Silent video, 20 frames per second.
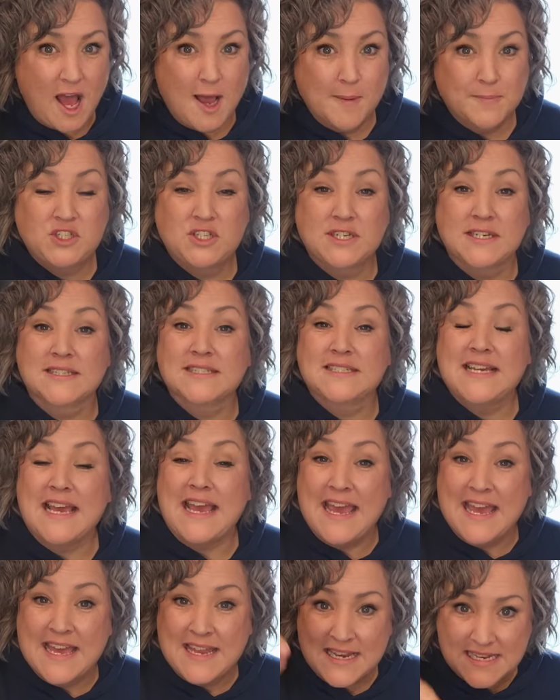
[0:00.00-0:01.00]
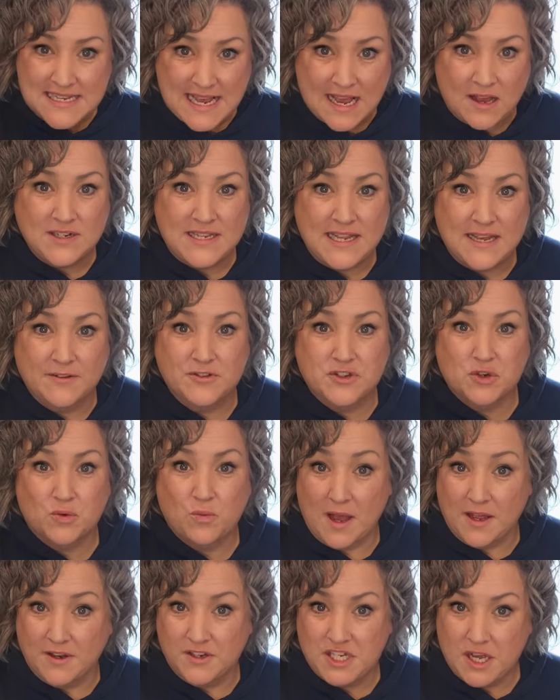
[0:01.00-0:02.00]
options in downtown
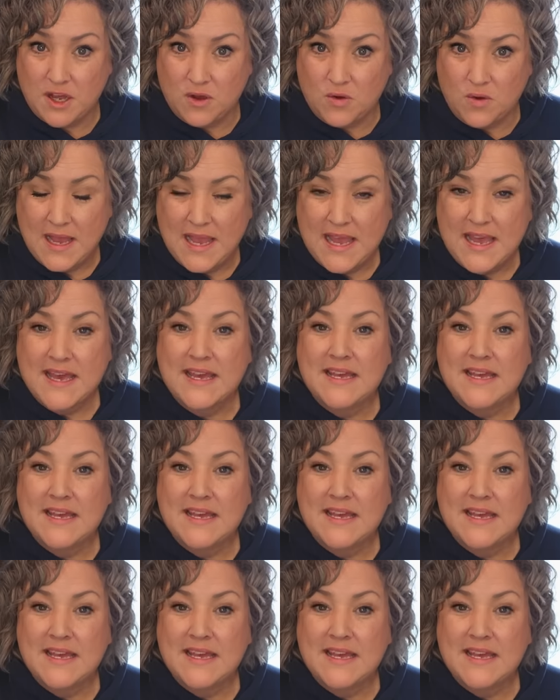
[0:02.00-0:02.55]
Toronto